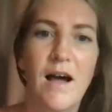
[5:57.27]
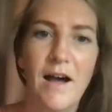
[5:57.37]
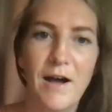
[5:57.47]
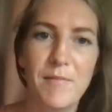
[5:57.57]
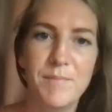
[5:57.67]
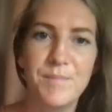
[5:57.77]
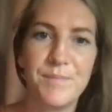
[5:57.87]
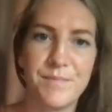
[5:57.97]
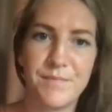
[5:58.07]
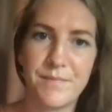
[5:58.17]

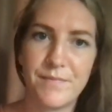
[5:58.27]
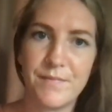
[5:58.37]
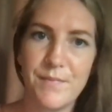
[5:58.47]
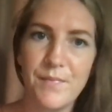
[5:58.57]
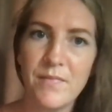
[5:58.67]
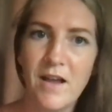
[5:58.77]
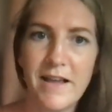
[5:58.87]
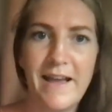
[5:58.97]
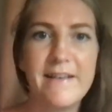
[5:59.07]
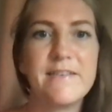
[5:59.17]
Okay,